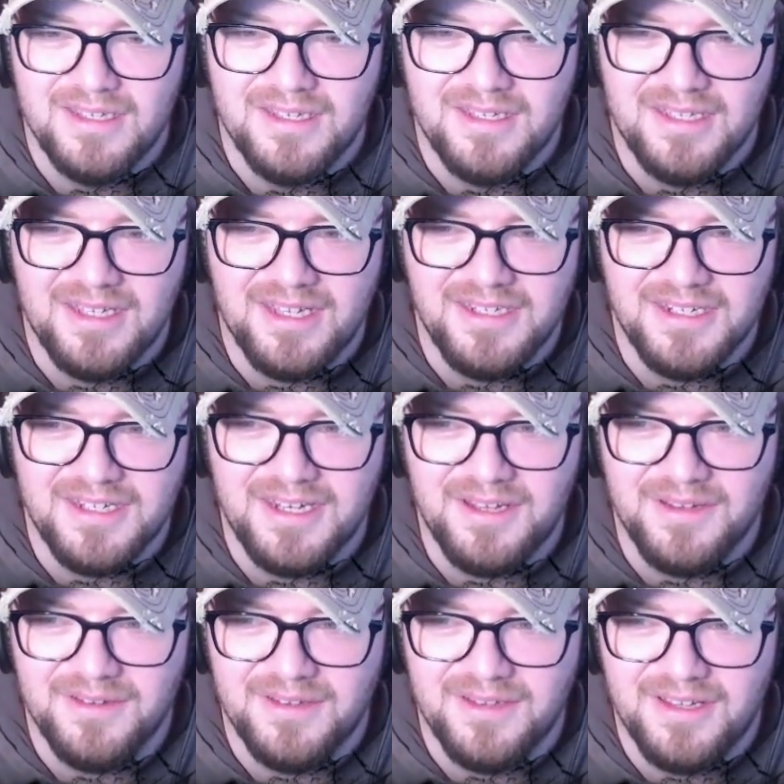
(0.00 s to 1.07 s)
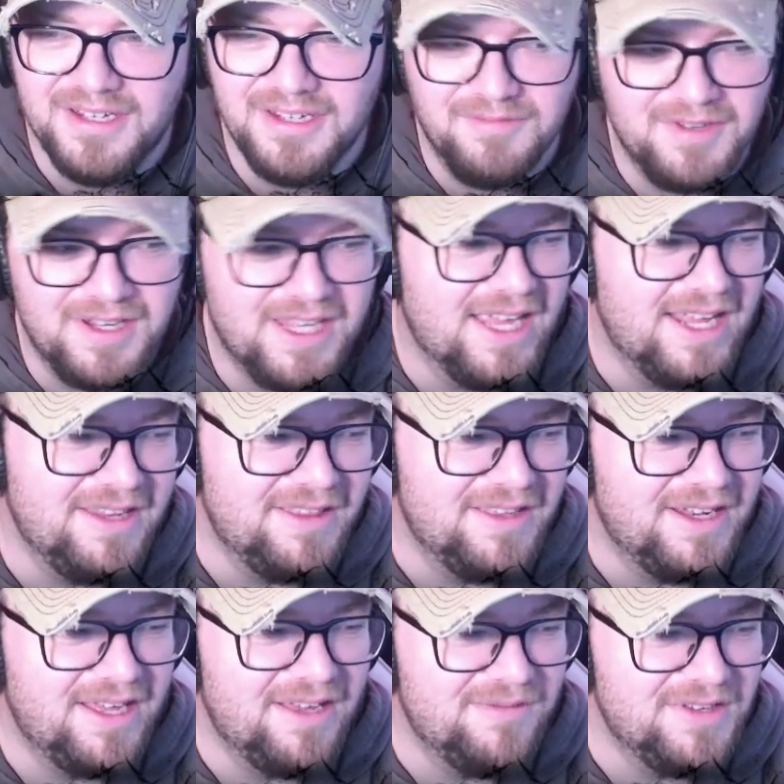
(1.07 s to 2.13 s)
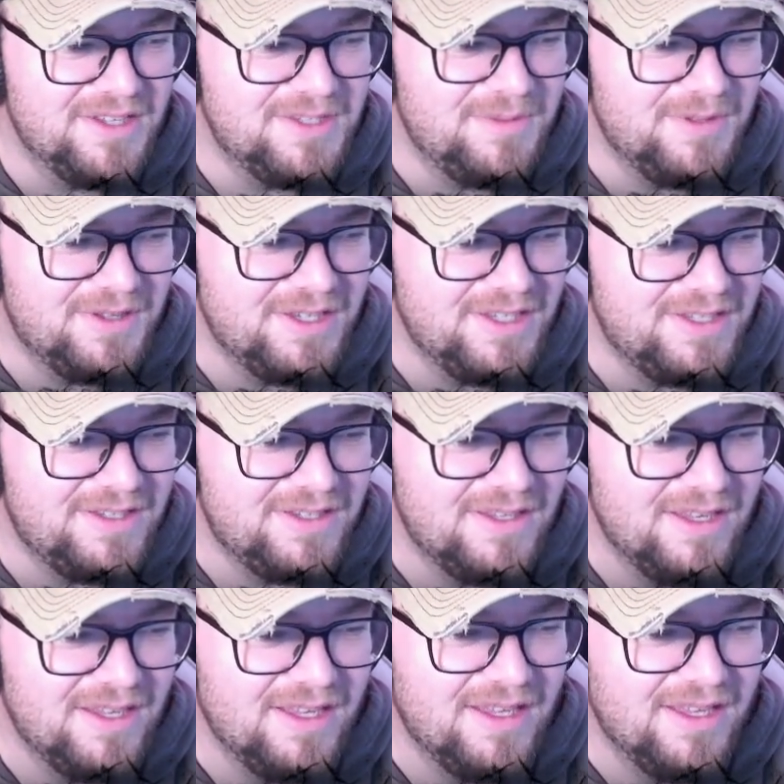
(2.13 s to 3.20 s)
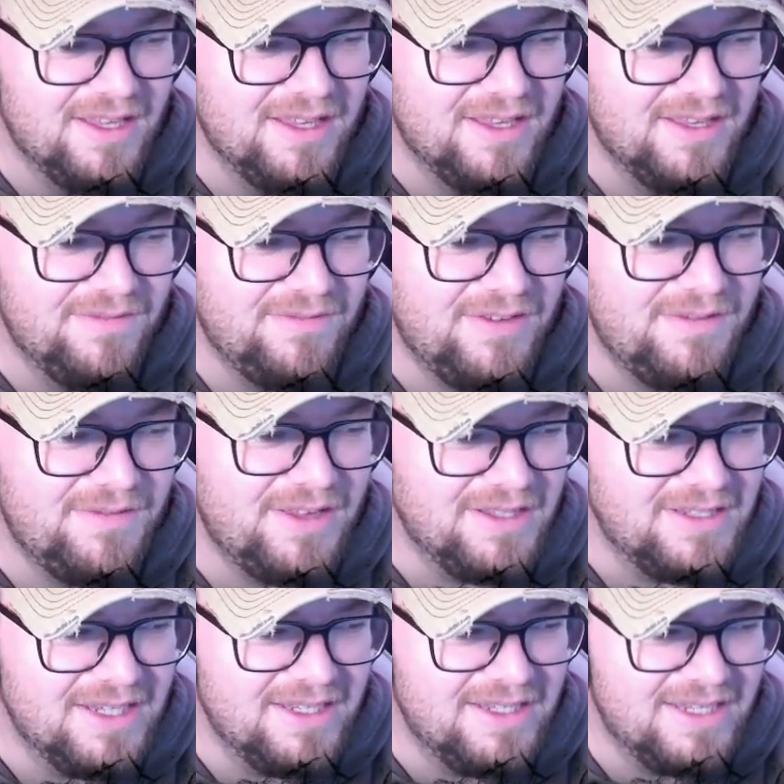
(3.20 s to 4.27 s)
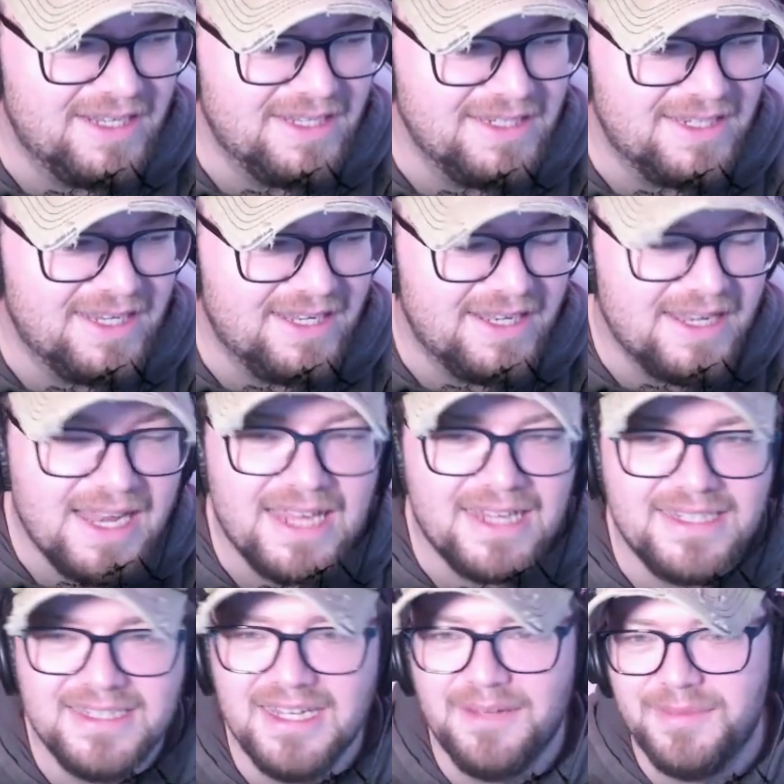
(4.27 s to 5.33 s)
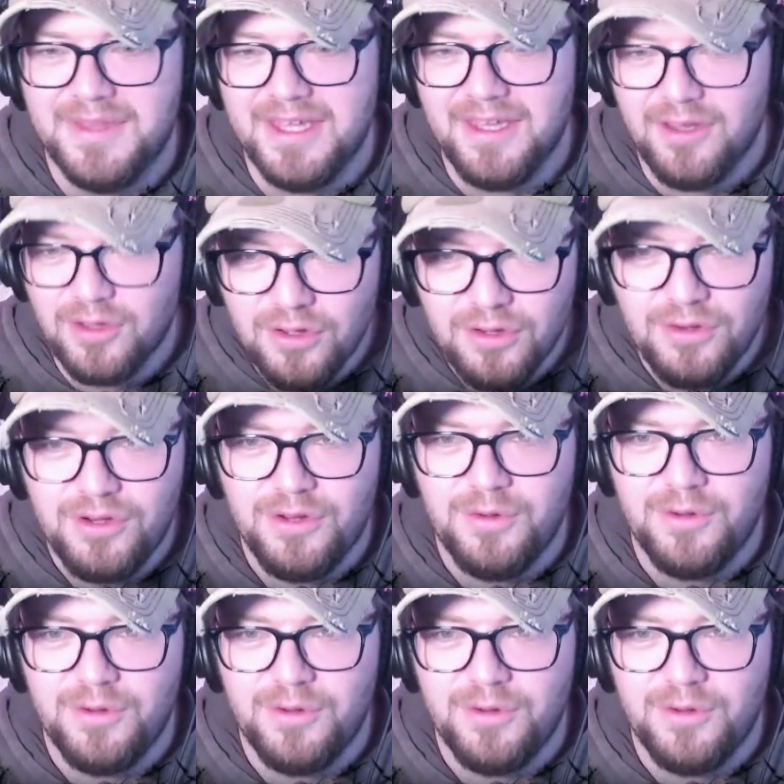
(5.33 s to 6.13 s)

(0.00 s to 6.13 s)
I don't know. I didn't really get anything out of it, to be honest. 5 out of 10, Daddy's Head. Next up, the Hulu